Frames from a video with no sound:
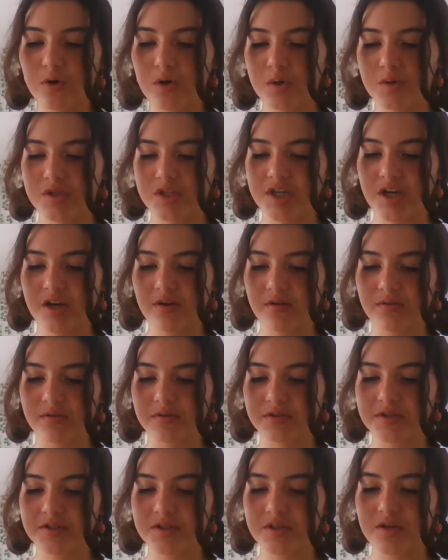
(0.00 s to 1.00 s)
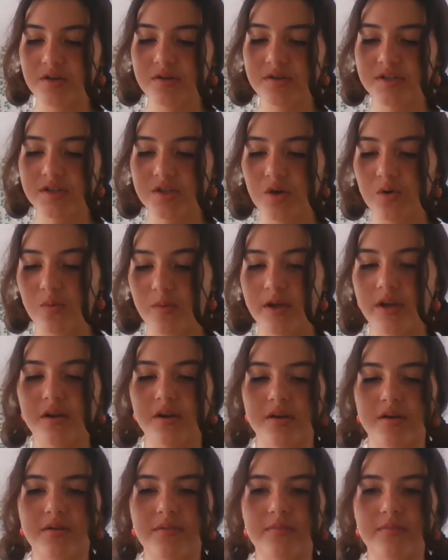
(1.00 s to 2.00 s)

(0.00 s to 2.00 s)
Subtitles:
Oh, Gerald, you're so weird."